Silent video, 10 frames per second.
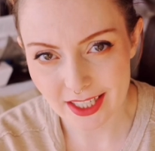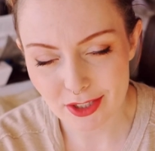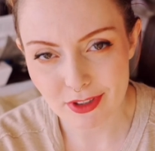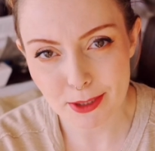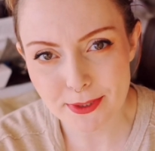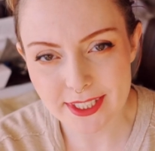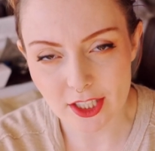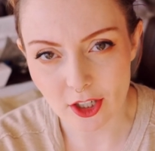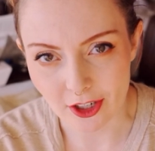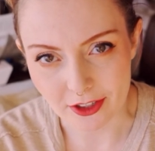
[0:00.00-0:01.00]
have
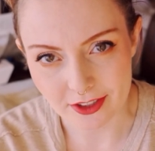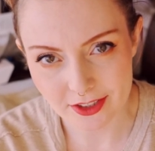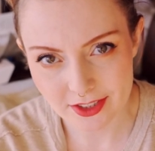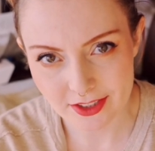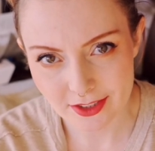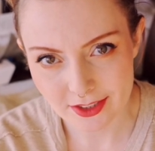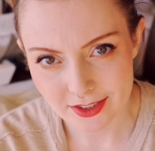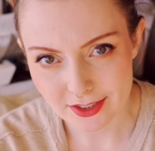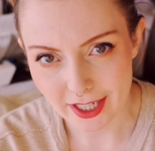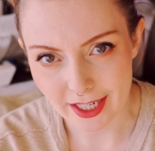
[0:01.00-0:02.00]
lipstick on.
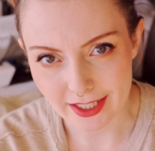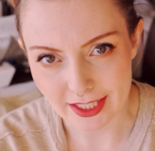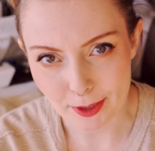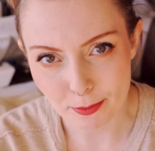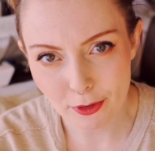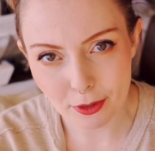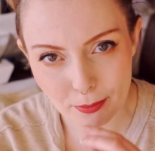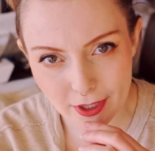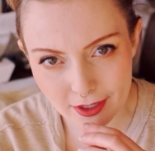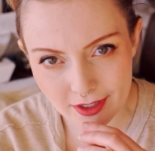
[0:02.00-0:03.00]
And I put the
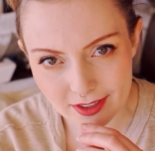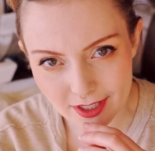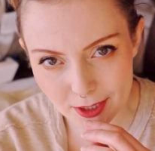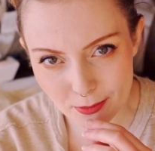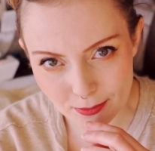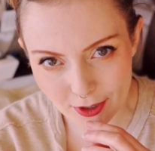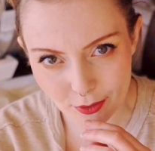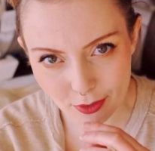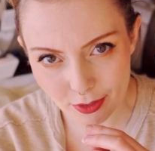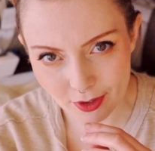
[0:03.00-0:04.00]
pin in my
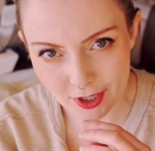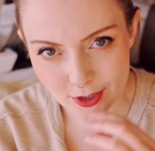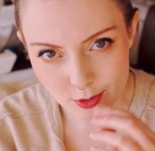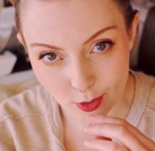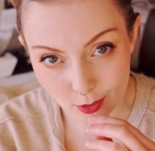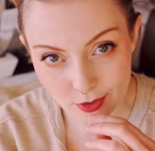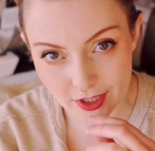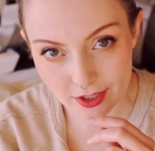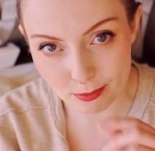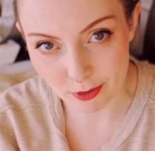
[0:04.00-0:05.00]
mouth to hold
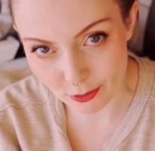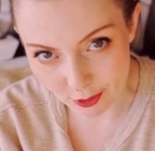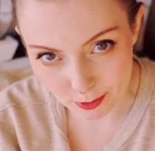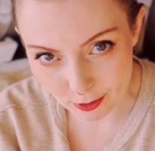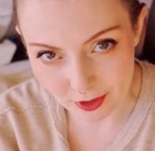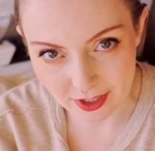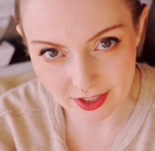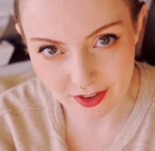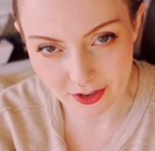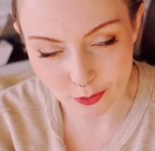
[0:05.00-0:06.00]
it before I put
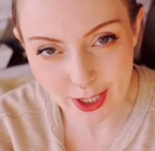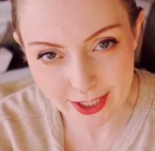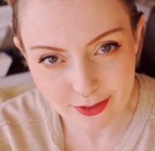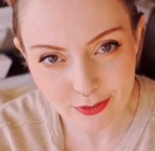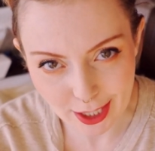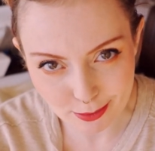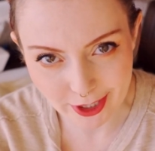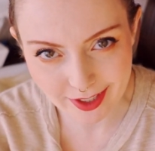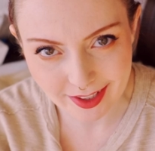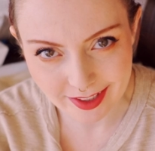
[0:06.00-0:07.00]
in the white
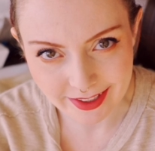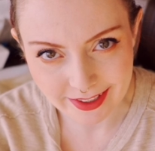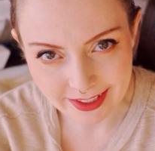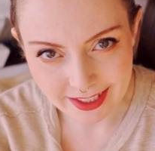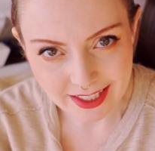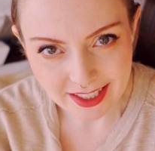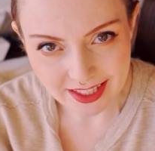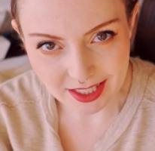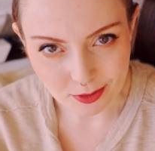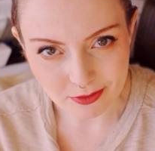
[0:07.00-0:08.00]
fabric
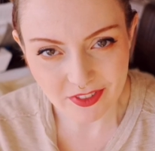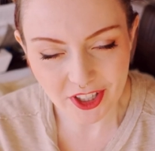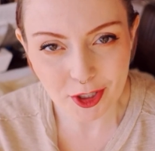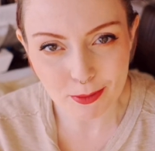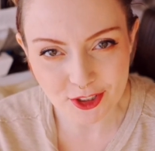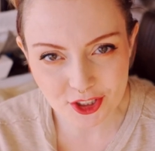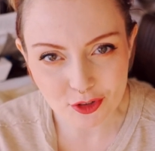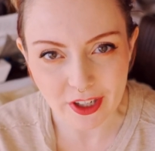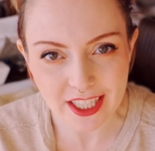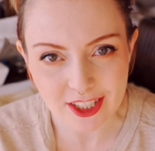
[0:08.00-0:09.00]
that I'm very much
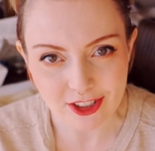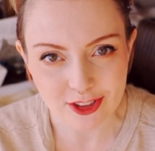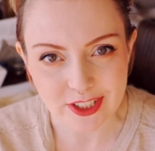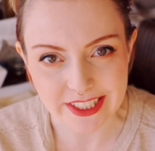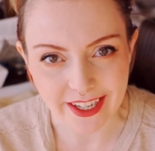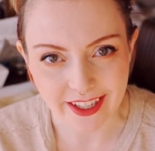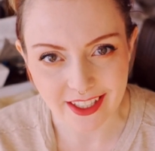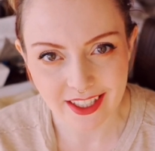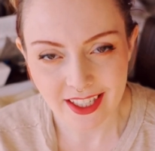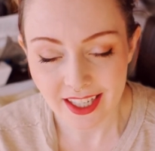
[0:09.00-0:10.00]
trying not to
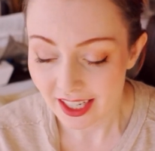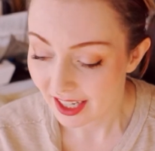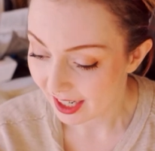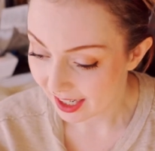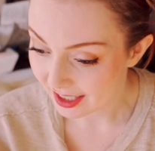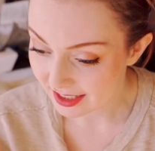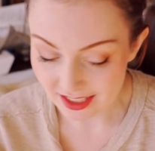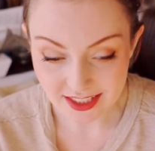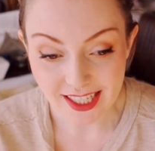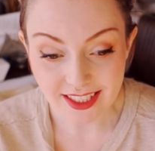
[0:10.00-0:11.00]
stain. And
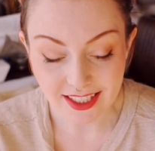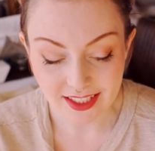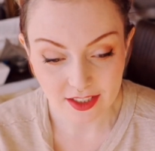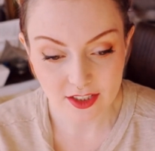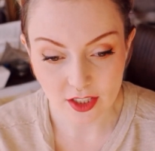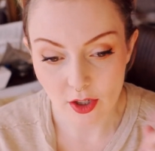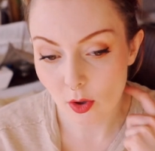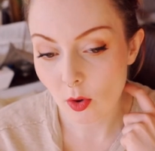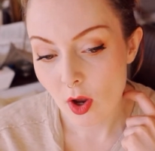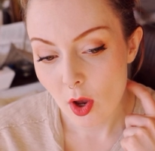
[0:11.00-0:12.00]
I stained it.
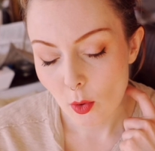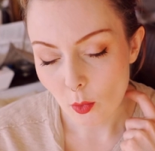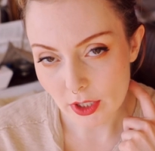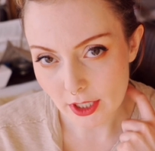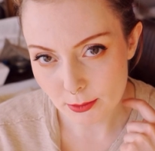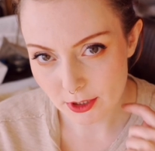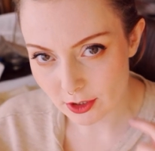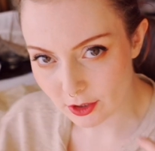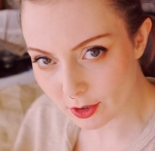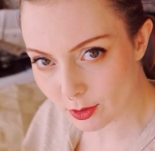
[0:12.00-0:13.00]
So what I'm
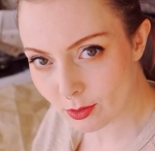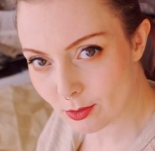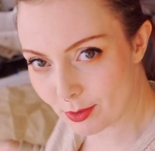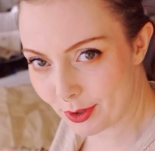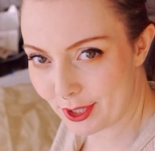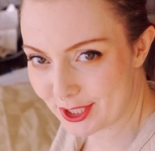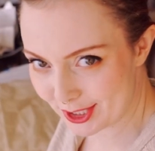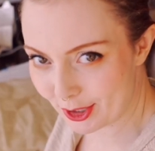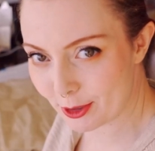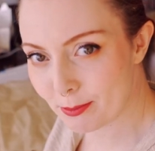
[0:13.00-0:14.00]
gonna do with the
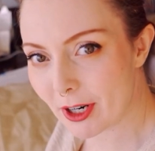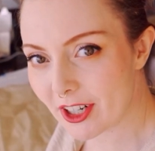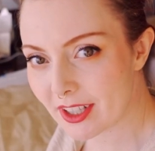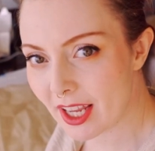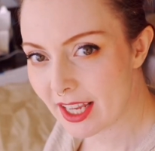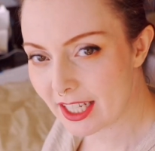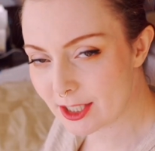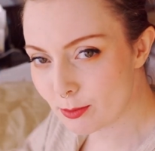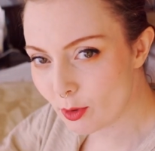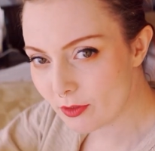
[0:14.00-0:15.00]
skirt part
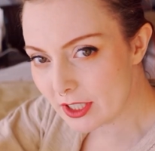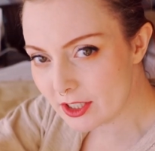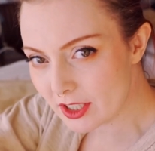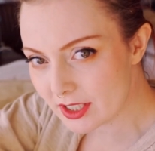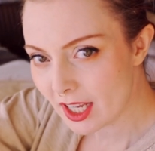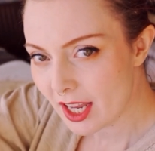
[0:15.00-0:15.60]
is move it just